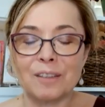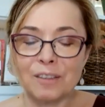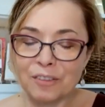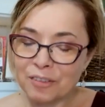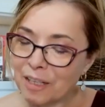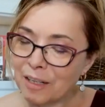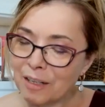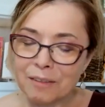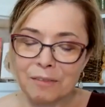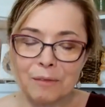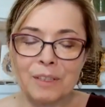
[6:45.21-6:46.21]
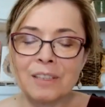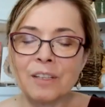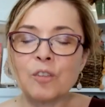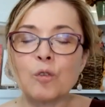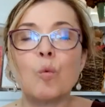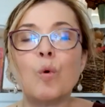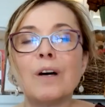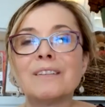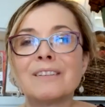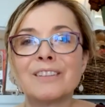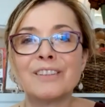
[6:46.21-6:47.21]
Share with us what
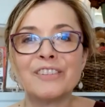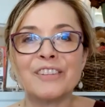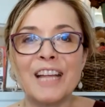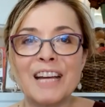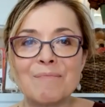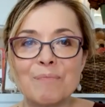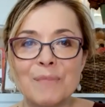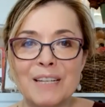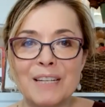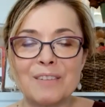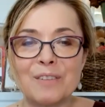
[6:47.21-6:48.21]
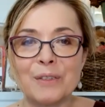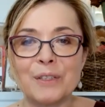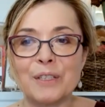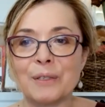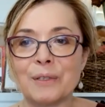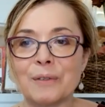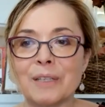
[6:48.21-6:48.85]
does that mean to you,